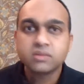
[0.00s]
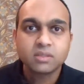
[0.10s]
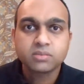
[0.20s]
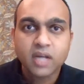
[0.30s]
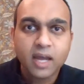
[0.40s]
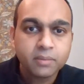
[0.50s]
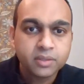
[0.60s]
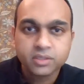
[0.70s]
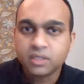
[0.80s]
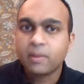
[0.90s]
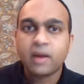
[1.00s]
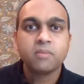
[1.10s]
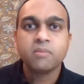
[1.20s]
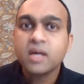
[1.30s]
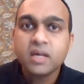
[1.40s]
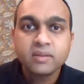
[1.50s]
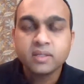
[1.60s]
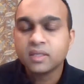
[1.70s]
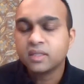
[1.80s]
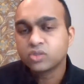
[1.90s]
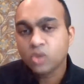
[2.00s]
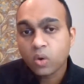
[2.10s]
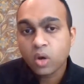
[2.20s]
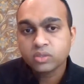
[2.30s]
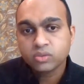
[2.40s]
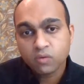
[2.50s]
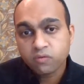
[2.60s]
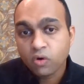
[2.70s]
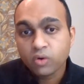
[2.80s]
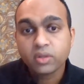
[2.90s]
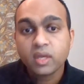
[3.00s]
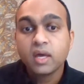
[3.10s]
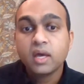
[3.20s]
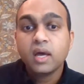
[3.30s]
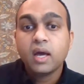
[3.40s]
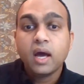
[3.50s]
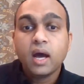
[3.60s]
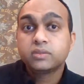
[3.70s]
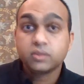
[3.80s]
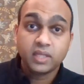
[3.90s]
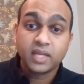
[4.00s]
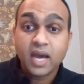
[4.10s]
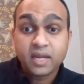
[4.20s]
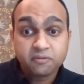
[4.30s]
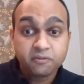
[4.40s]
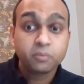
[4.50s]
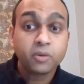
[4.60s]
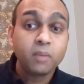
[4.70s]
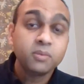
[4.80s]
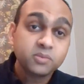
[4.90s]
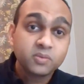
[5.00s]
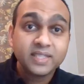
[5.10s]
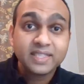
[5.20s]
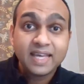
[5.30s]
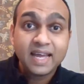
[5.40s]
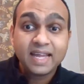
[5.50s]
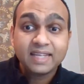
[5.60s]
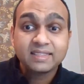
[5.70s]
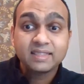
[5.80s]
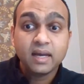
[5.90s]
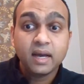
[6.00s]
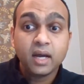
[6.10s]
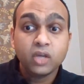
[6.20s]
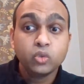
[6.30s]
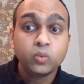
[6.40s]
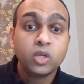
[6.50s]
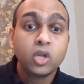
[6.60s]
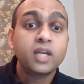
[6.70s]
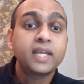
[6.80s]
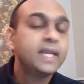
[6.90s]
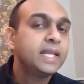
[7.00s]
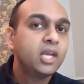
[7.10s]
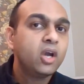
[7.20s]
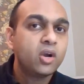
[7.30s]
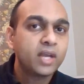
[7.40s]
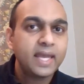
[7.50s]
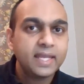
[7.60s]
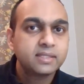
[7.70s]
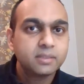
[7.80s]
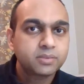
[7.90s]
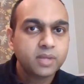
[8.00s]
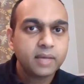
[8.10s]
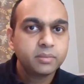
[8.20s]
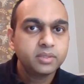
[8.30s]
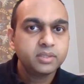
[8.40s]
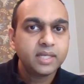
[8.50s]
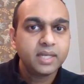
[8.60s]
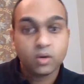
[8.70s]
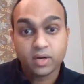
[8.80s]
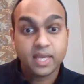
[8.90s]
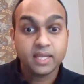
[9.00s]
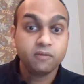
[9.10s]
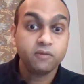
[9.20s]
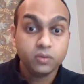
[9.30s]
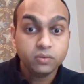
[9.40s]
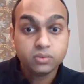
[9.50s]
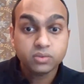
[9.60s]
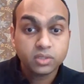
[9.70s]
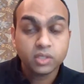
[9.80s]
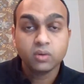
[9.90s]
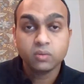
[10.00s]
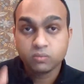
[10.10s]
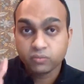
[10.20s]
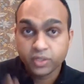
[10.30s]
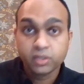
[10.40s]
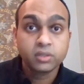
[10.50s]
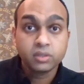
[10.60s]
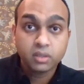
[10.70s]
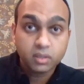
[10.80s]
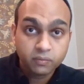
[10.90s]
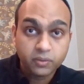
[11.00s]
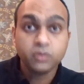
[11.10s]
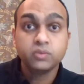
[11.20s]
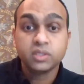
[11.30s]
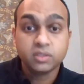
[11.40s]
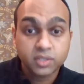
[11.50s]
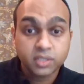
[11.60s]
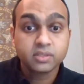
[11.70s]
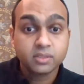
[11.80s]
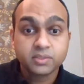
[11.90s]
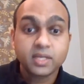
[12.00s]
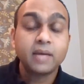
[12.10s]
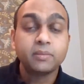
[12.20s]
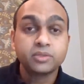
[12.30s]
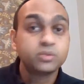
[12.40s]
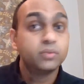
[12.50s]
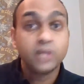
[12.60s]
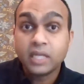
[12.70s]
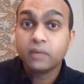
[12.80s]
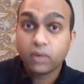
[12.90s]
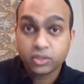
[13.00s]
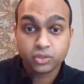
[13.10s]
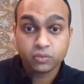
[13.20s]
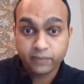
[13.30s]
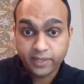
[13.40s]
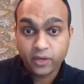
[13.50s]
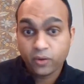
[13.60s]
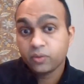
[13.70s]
subscribers in about a month and, and so on and so forth. There are a few problems with that. Uh, you will not get any organic subscribers and organic views. You know, real views and real subscribers who really watch your video,